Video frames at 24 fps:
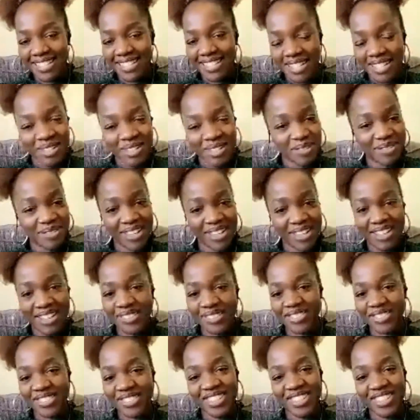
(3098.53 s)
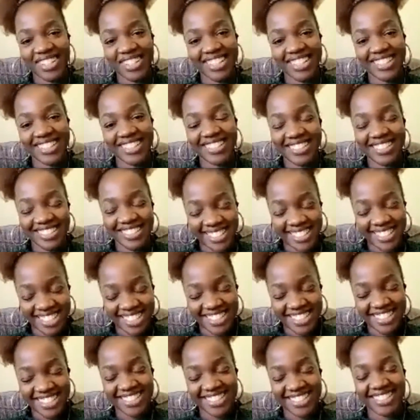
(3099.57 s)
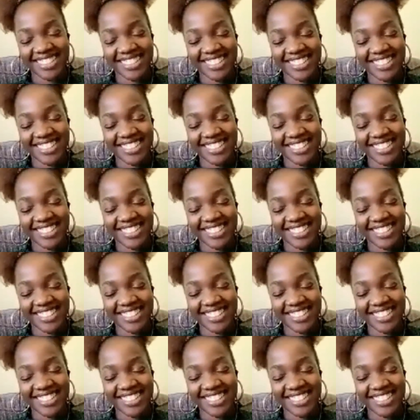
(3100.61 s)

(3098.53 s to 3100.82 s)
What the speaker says: He's a good man of God.